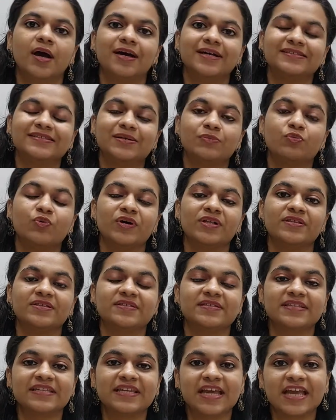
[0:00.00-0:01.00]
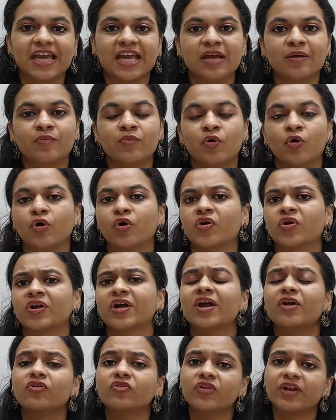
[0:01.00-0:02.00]
someone's name or
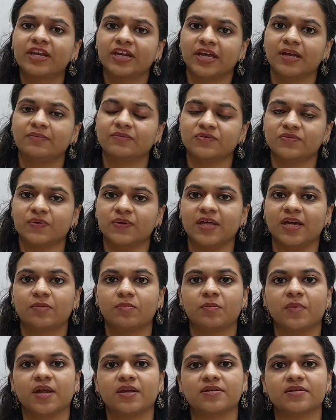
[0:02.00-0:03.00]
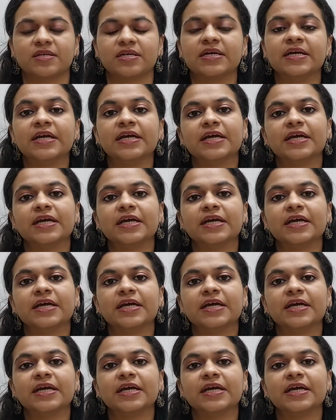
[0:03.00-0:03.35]
country names for that matter.